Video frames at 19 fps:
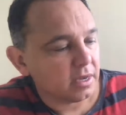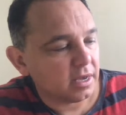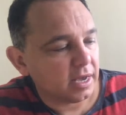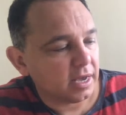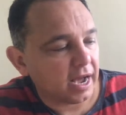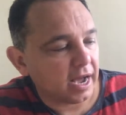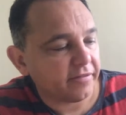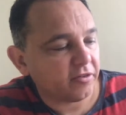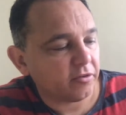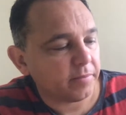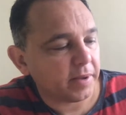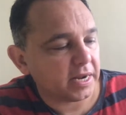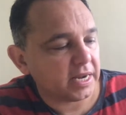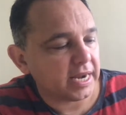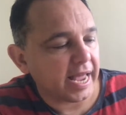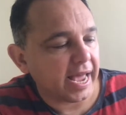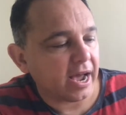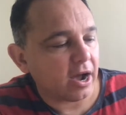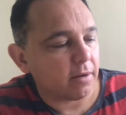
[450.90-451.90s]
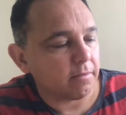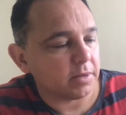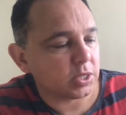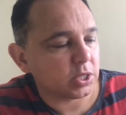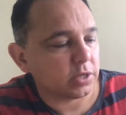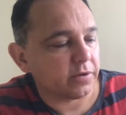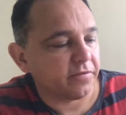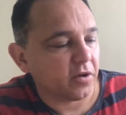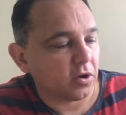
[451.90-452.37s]
After about an hour,
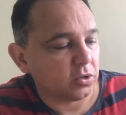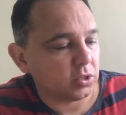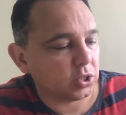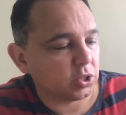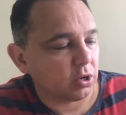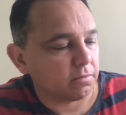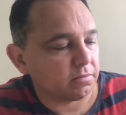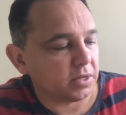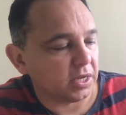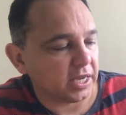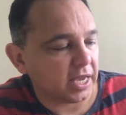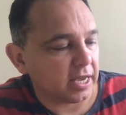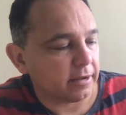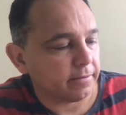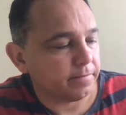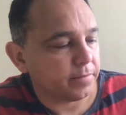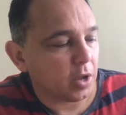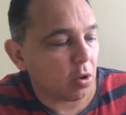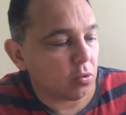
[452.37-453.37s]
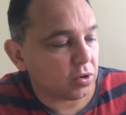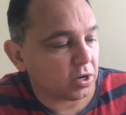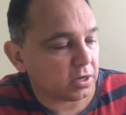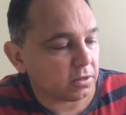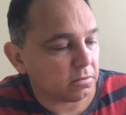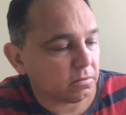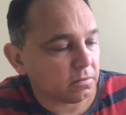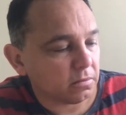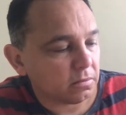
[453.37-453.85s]
Mr. Fox stopped digging. Hold
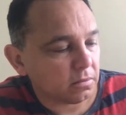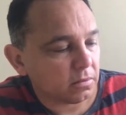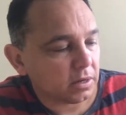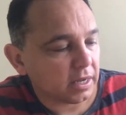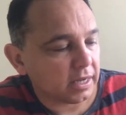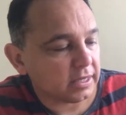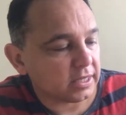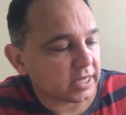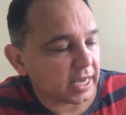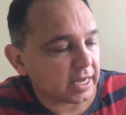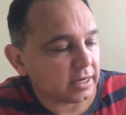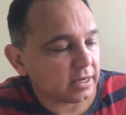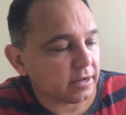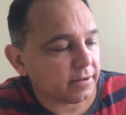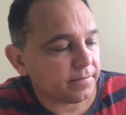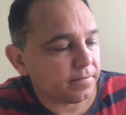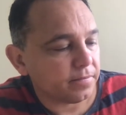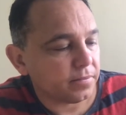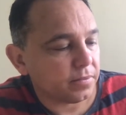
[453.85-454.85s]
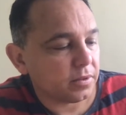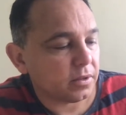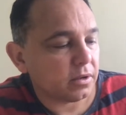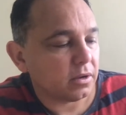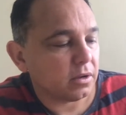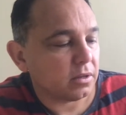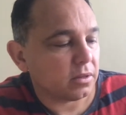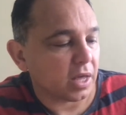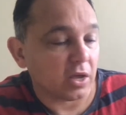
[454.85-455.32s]
it, he said.
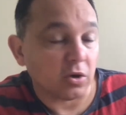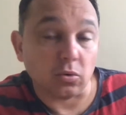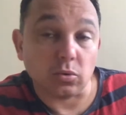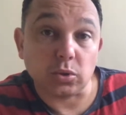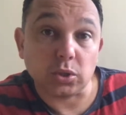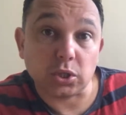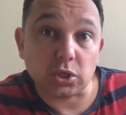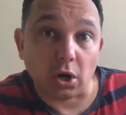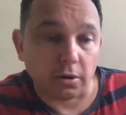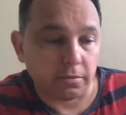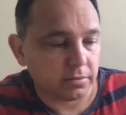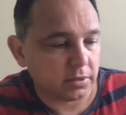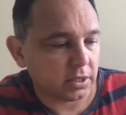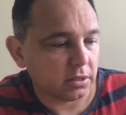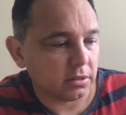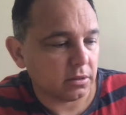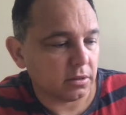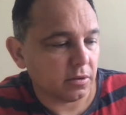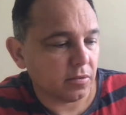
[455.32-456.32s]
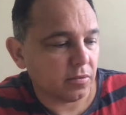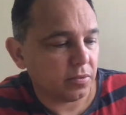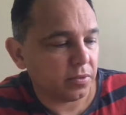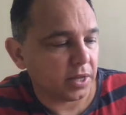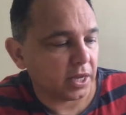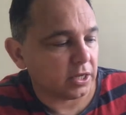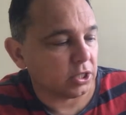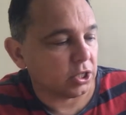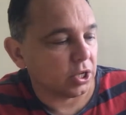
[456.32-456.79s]
They all stopped.
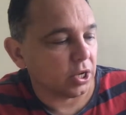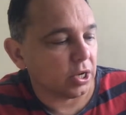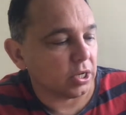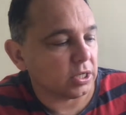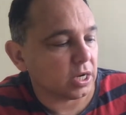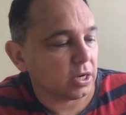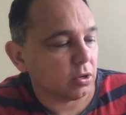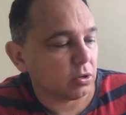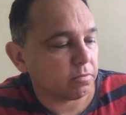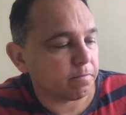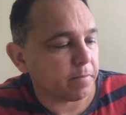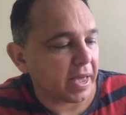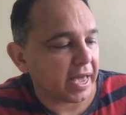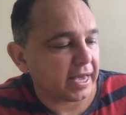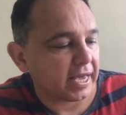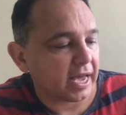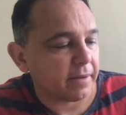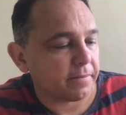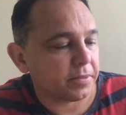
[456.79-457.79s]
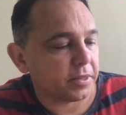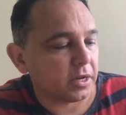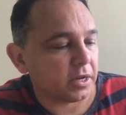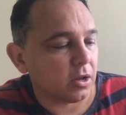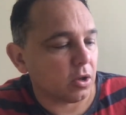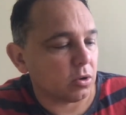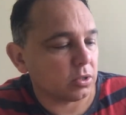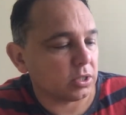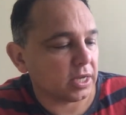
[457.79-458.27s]
They turned and looked back up the
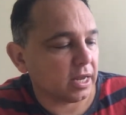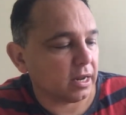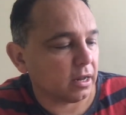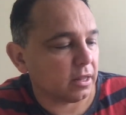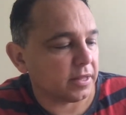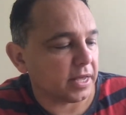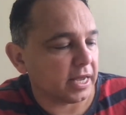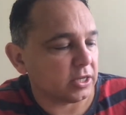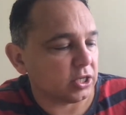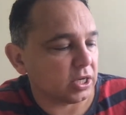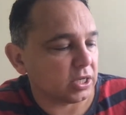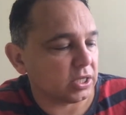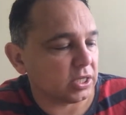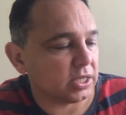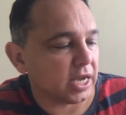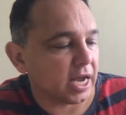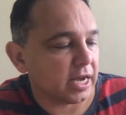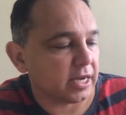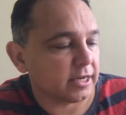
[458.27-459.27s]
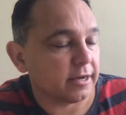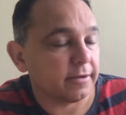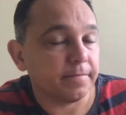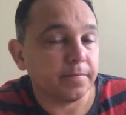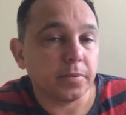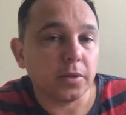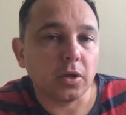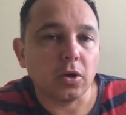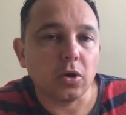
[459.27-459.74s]
long tunnel they had just dug.
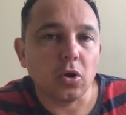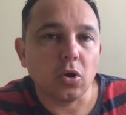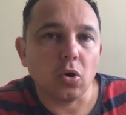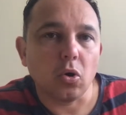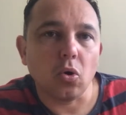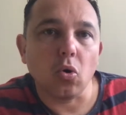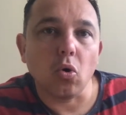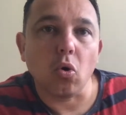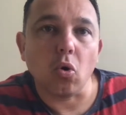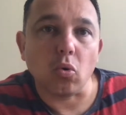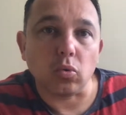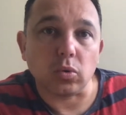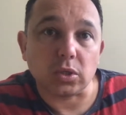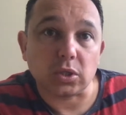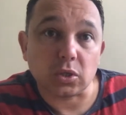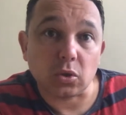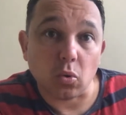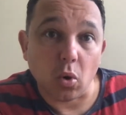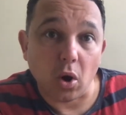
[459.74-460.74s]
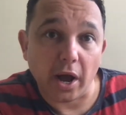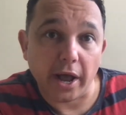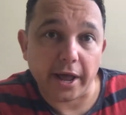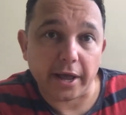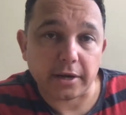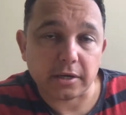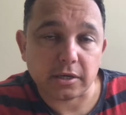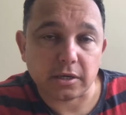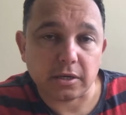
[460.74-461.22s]
All was
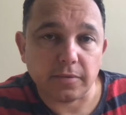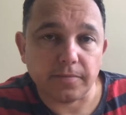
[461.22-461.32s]
quiet.